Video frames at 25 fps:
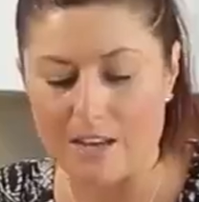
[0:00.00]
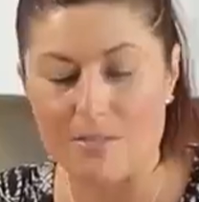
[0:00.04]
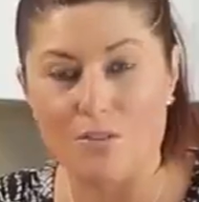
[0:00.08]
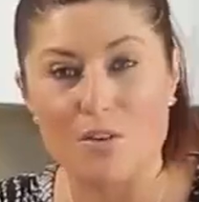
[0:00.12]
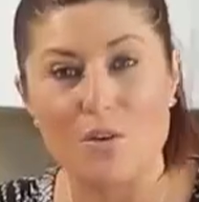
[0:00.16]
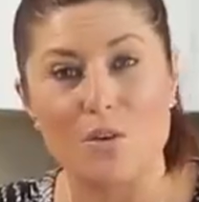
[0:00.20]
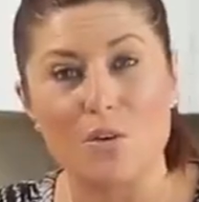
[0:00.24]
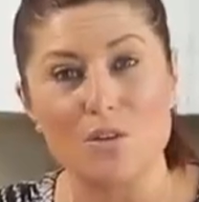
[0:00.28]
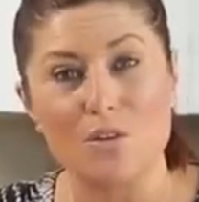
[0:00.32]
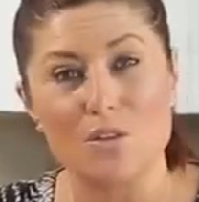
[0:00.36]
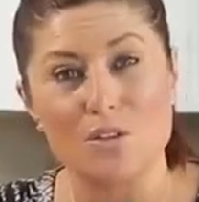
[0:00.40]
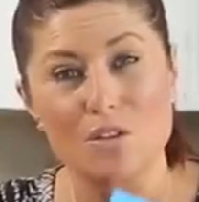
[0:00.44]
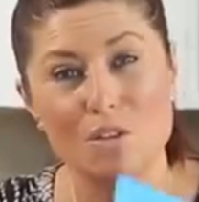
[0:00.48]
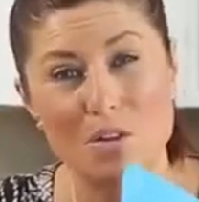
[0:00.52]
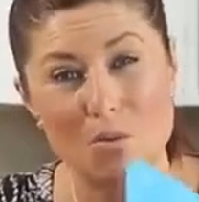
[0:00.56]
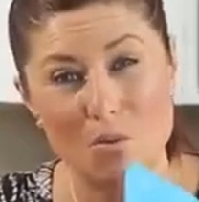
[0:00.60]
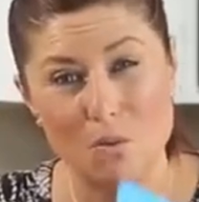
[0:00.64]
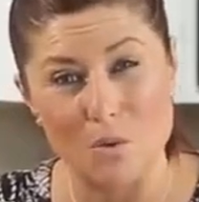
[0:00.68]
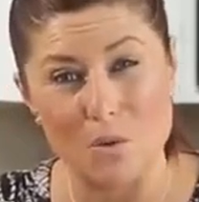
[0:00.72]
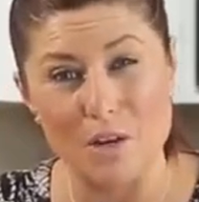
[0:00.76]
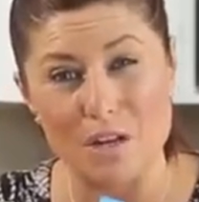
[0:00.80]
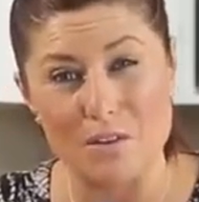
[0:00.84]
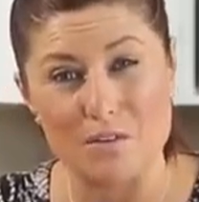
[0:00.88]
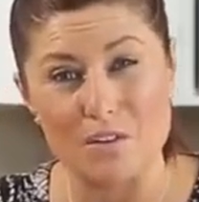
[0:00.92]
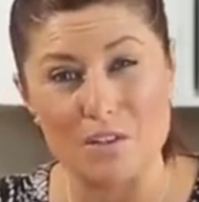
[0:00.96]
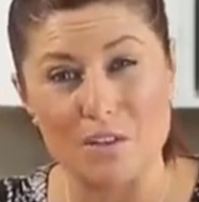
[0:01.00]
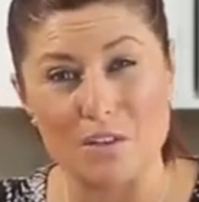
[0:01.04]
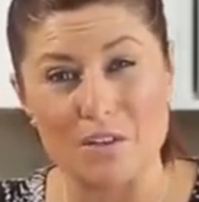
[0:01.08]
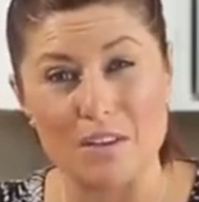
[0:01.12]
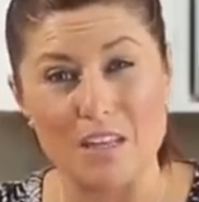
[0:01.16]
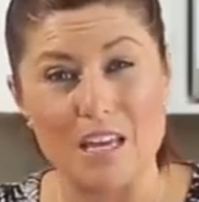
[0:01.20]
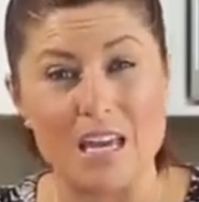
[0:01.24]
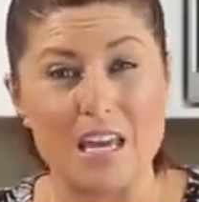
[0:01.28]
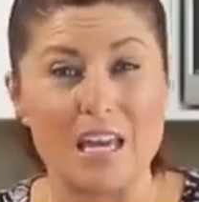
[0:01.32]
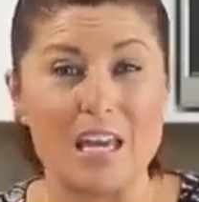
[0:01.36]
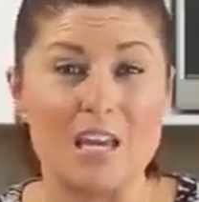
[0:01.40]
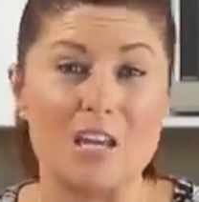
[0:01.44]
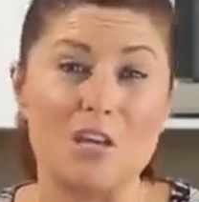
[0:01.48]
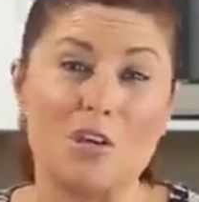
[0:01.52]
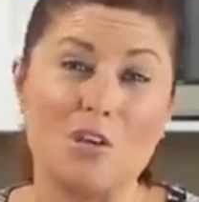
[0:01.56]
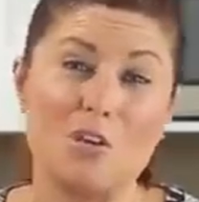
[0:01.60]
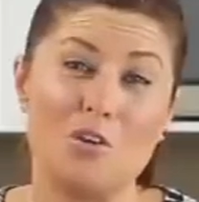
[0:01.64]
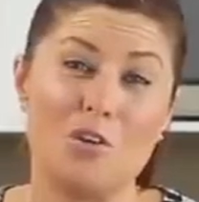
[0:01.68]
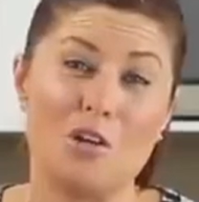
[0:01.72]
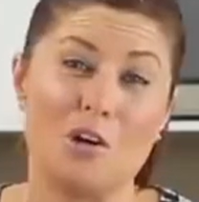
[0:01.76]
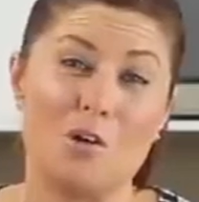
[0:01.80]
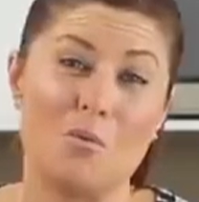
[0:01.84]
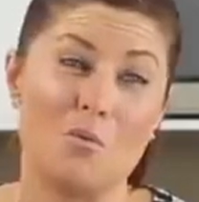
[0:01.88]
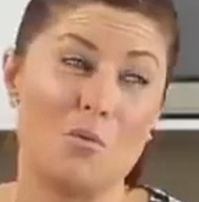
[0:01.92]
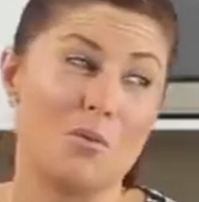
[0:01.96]
then of course whatever's on there you
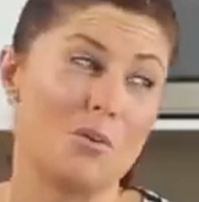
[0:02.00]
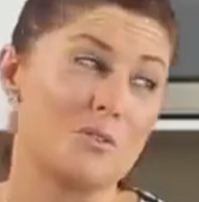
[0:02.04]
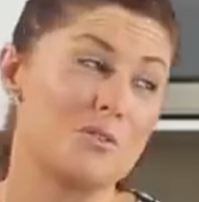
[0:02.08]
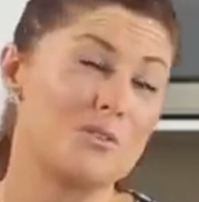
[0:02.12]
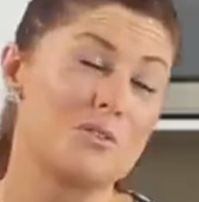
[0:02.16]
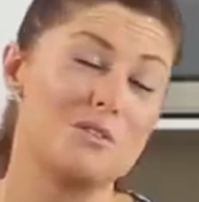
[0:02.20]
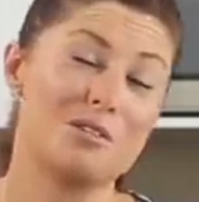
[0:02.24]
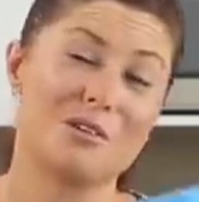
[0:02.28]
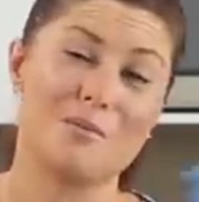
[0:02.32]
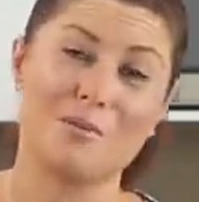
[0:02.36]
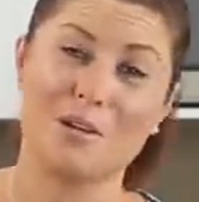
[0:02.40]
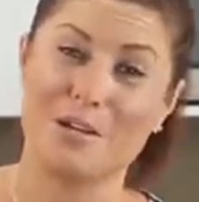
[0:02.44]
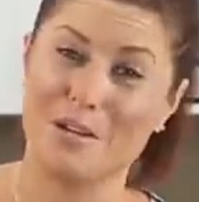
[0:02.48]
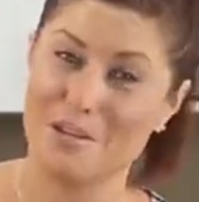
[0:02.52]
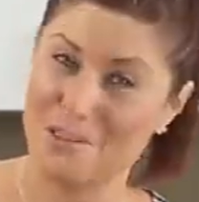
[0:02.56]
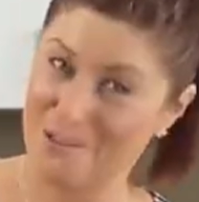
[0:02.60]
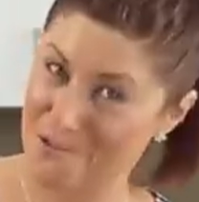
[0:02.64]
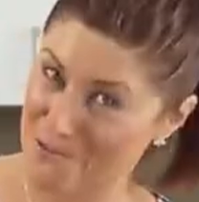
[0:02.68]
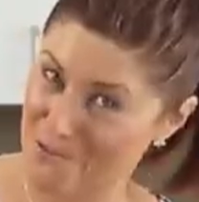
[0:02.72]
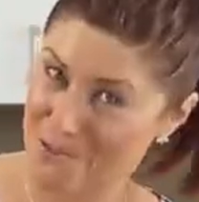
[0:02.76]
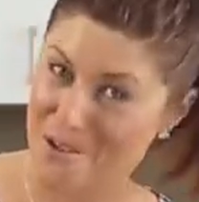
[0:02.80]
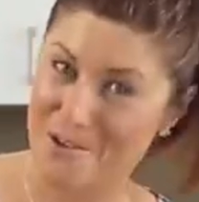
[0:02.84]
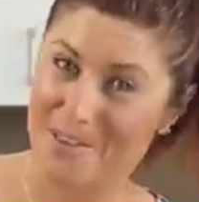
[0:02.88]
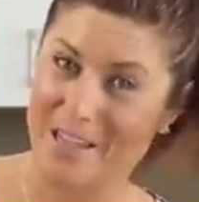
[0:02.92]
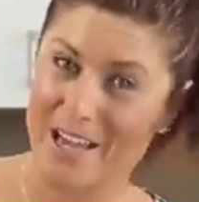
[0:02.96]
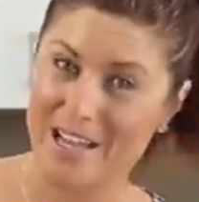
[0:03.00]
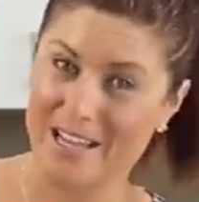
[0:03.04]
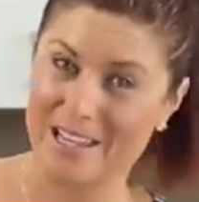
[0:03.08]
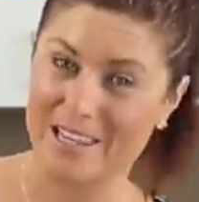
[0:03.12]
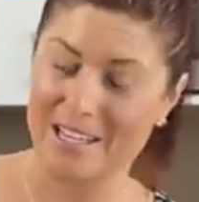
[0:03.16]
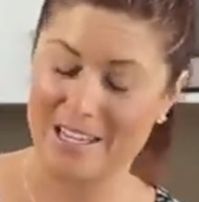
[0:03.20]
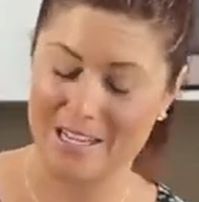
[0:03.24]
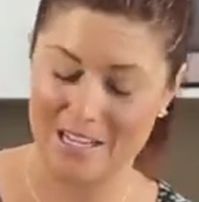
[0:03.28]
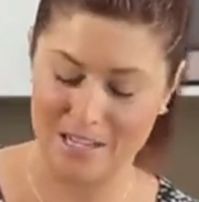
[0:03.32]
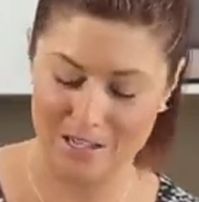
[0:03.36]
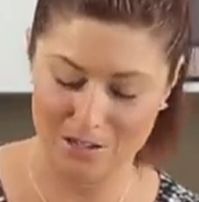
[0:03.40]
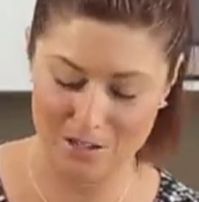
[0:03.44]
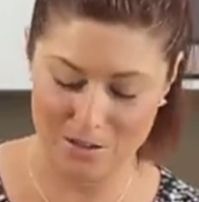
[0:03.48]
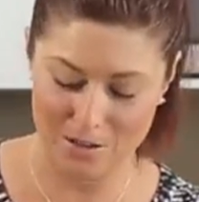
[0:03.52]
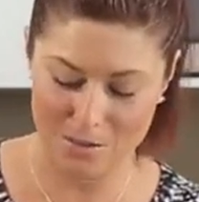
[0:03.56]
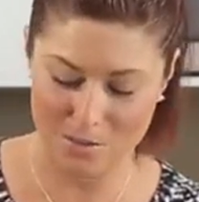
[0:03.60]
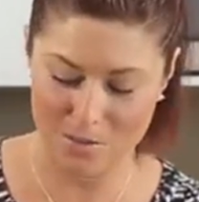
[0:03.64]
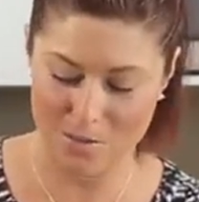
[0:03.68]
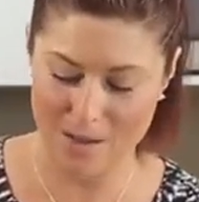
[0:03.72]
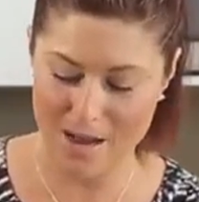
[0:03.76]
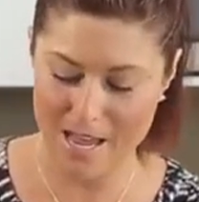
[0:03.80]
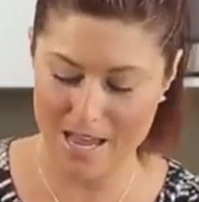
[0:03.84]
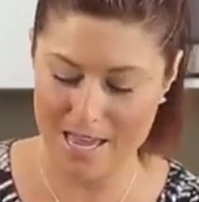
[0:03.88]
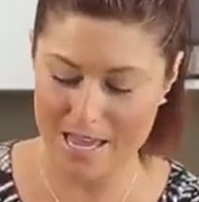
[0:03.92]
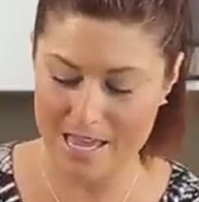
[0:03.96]
don't want, so we're going to throw that cleaning cloth
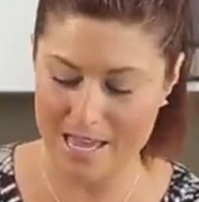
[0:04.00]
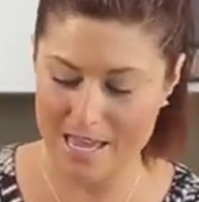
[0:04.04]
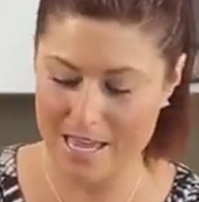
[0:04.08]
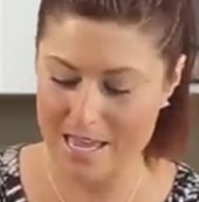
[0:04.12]
away.